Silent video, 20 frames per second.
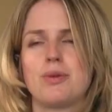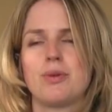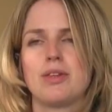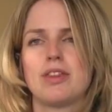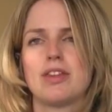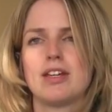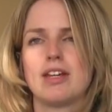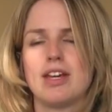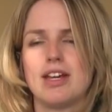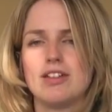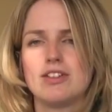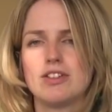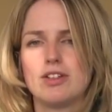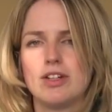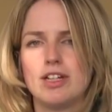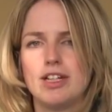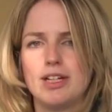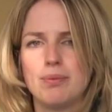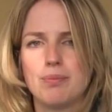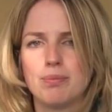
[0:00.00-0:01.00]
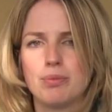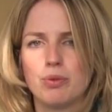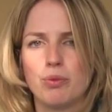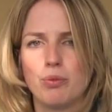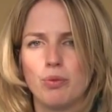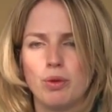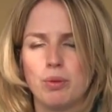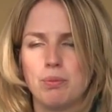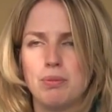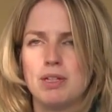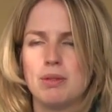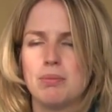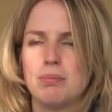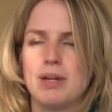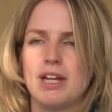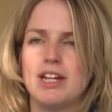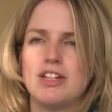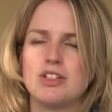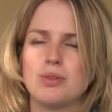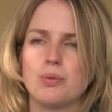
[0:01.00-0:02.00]
you with the case study. We'll meet a
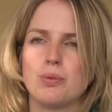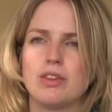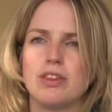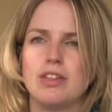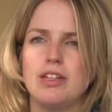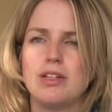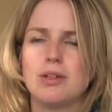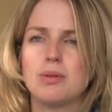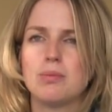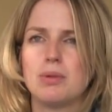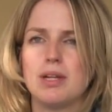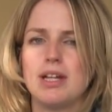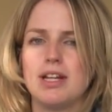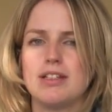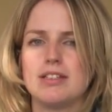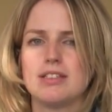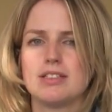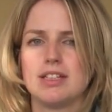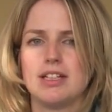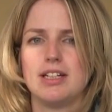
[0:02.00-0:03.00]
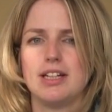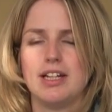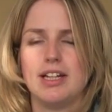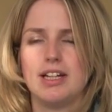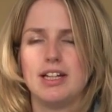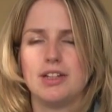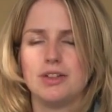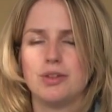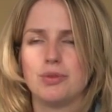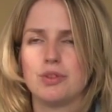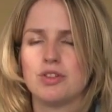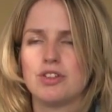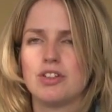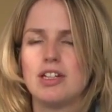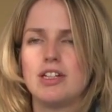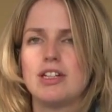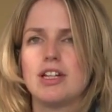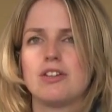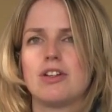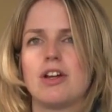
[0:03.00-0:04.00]
patient with knee complaints. You will
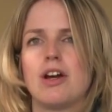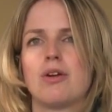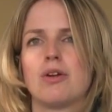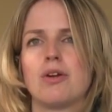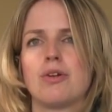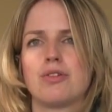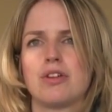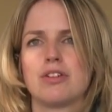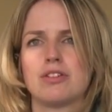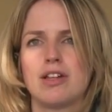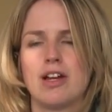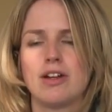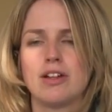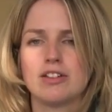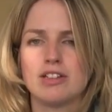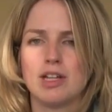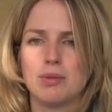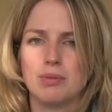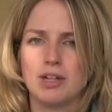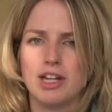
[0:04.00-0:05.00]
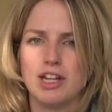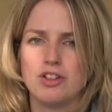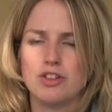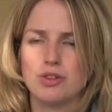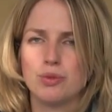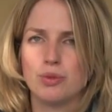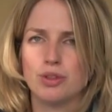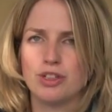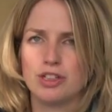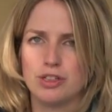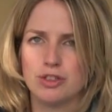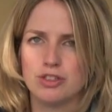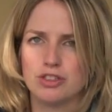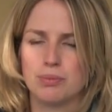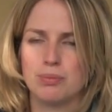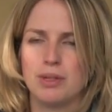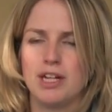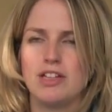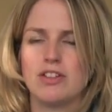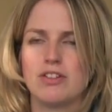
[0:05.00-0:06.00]
see that our ultrasound examination will yield
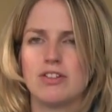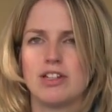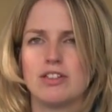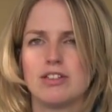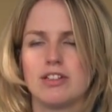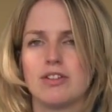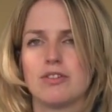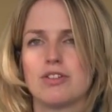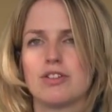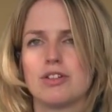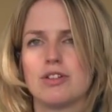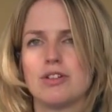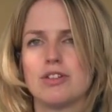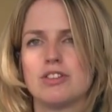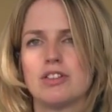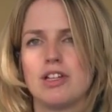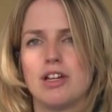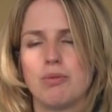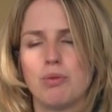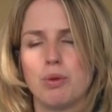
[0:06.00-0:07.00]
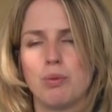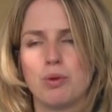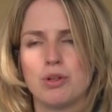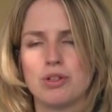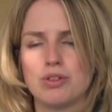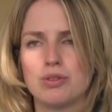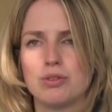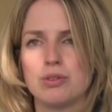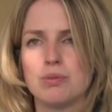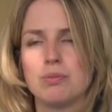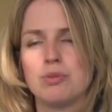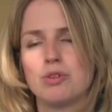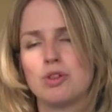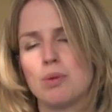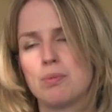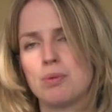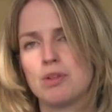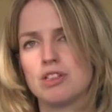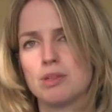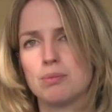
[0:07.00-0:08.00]
some interesting results, and we want to
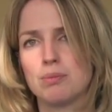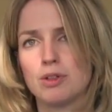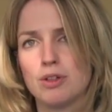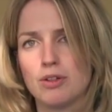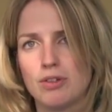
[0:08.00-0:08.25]
interpret them